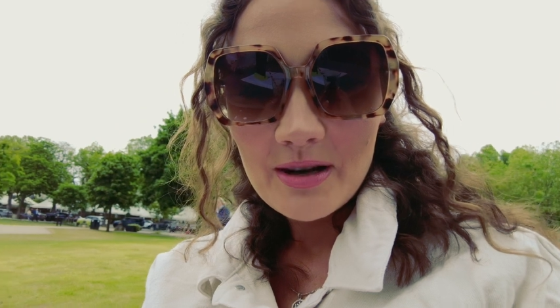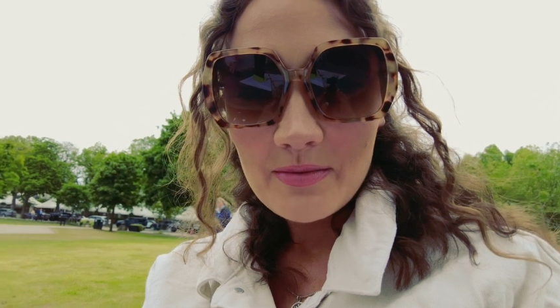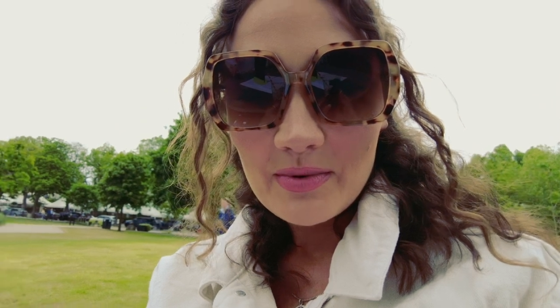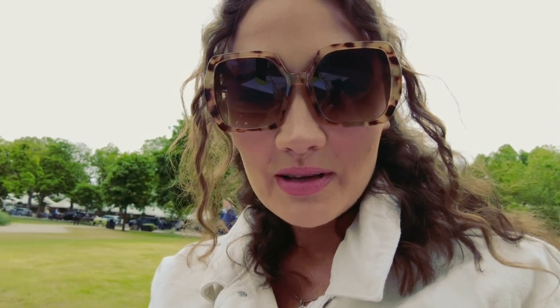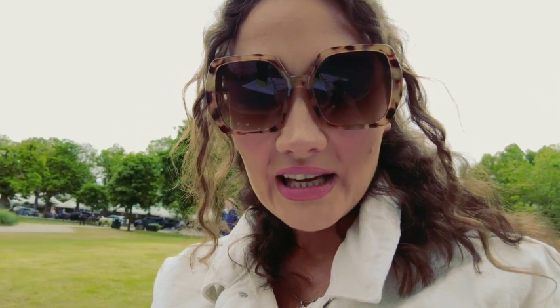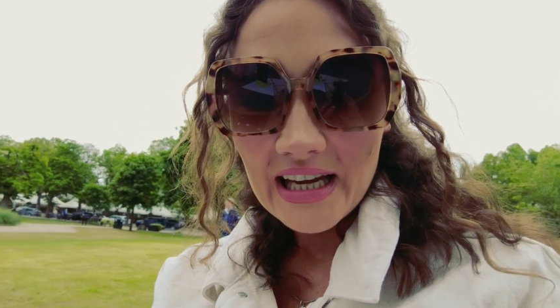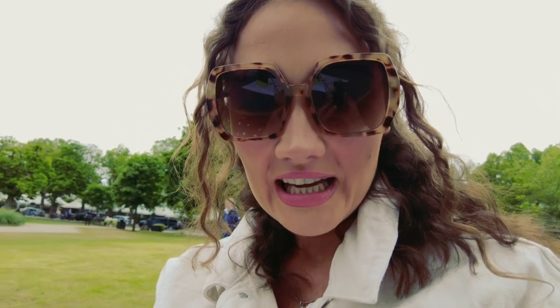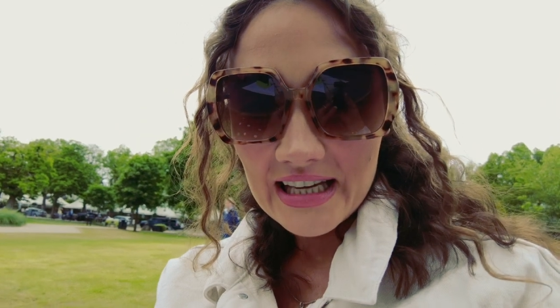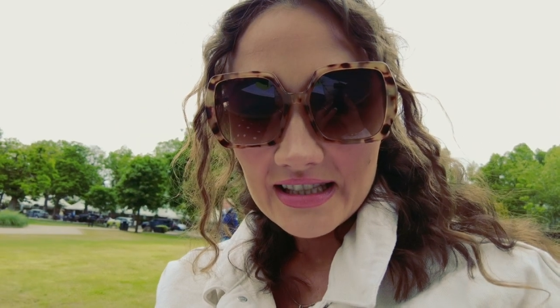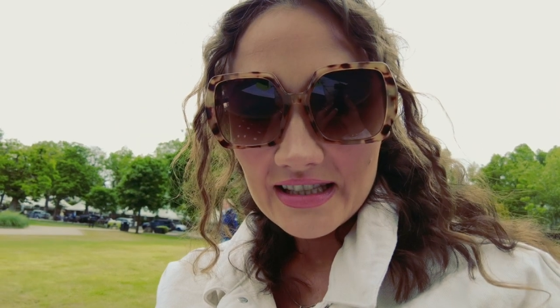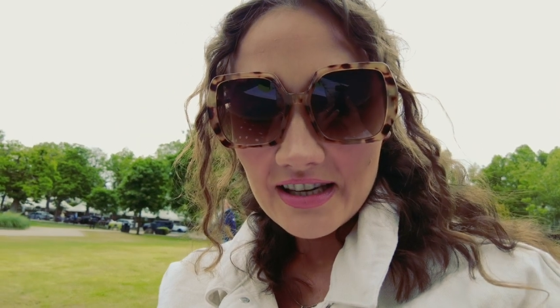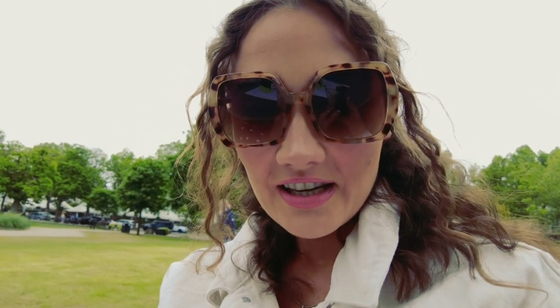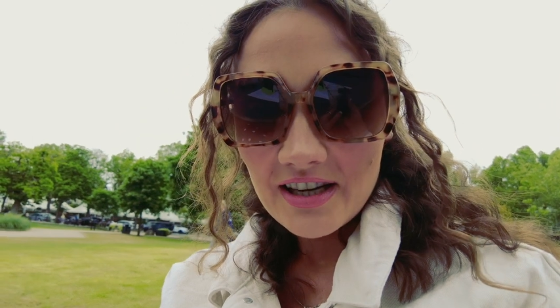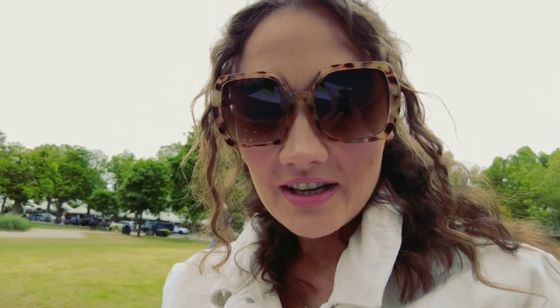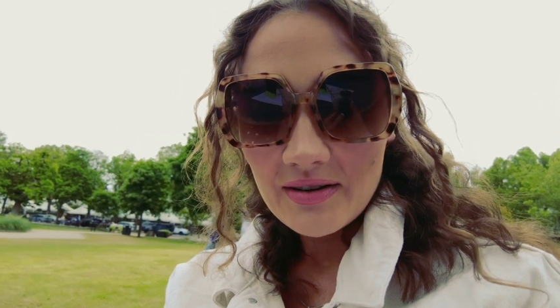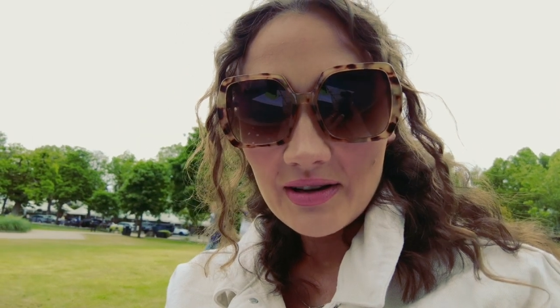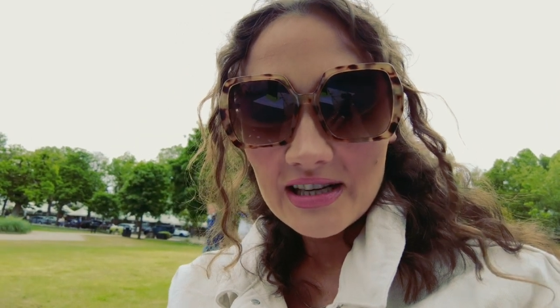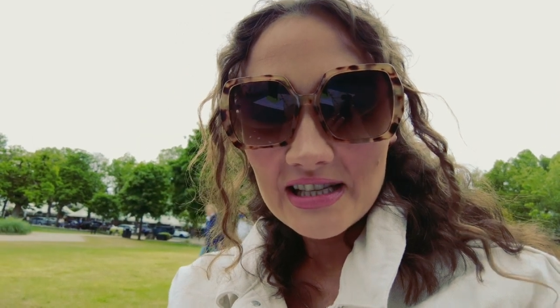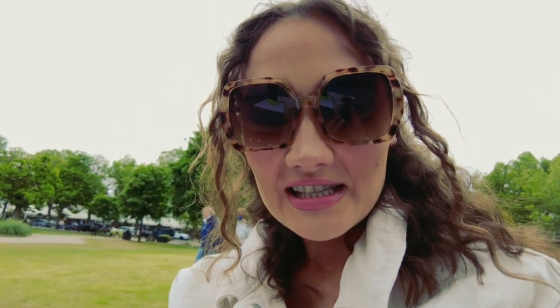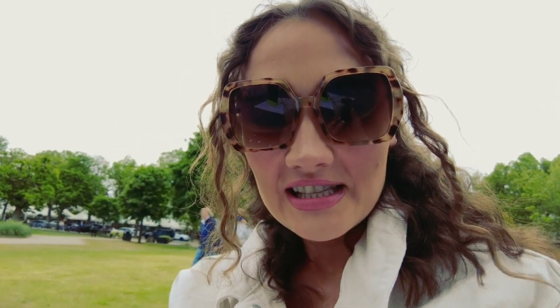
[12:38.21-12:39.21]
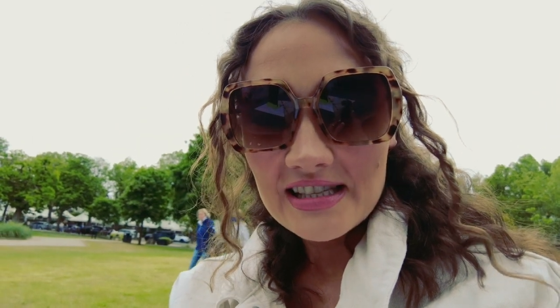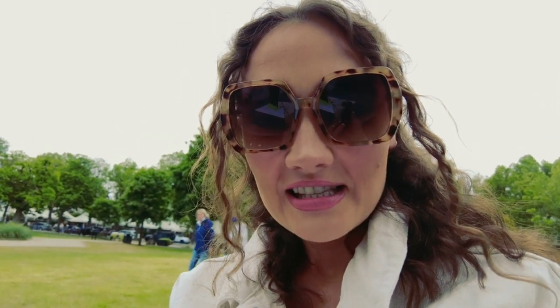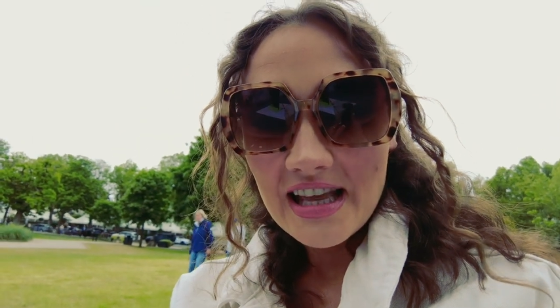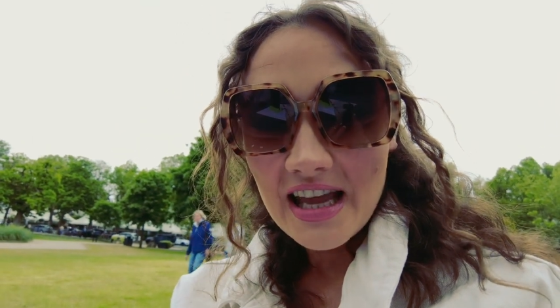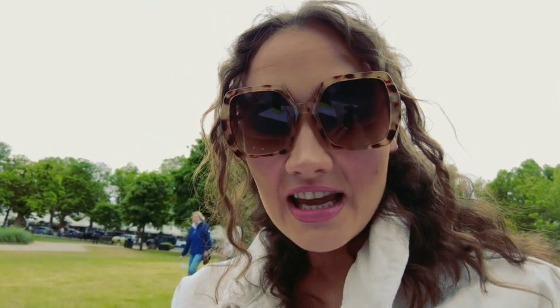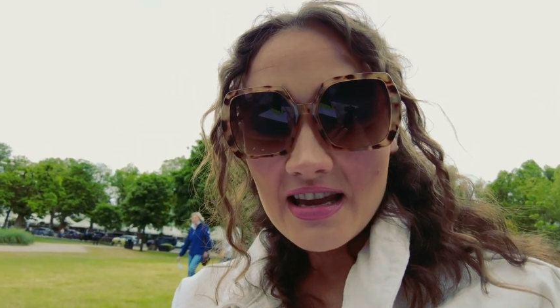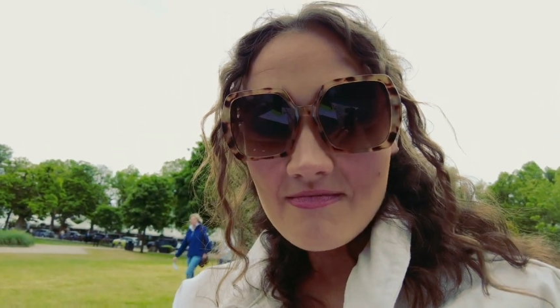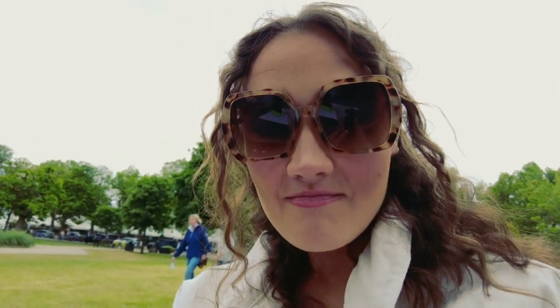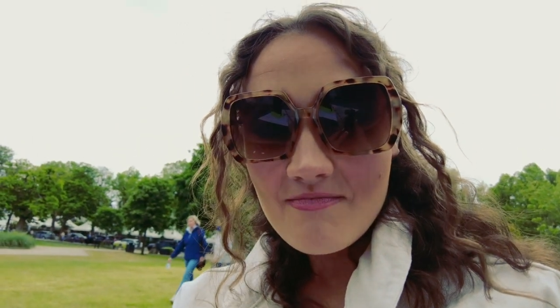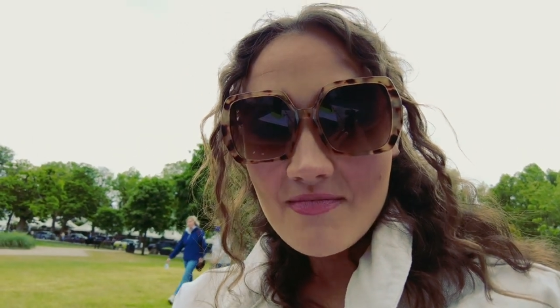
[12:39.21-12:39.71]
couple of years ago, and it's the
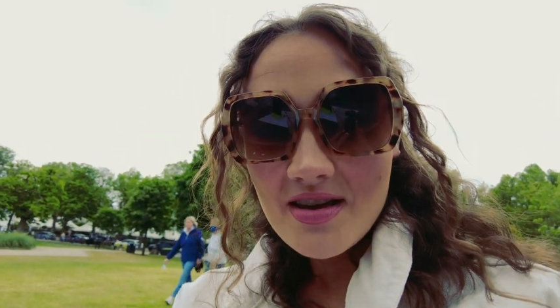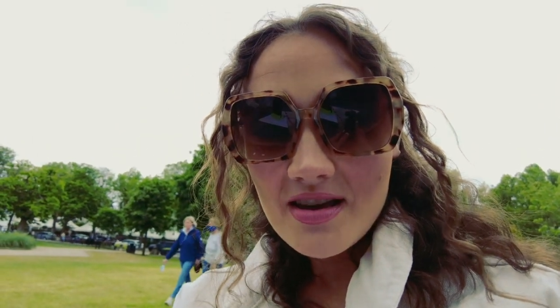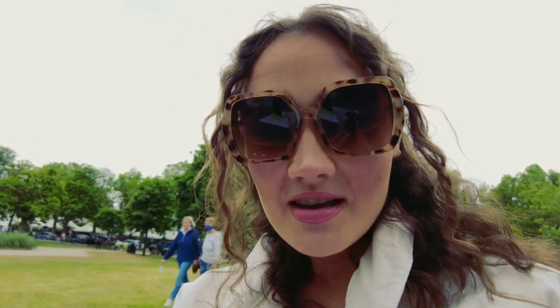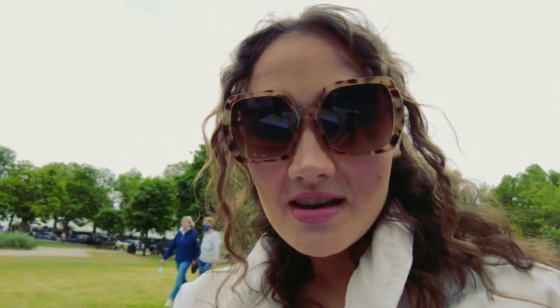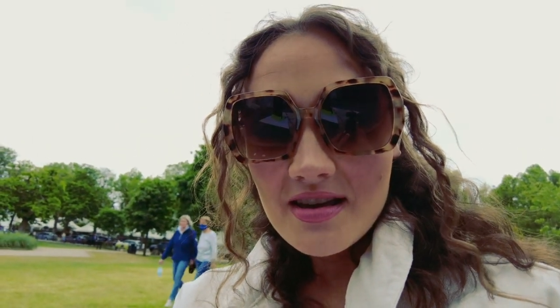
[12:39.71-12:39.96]
same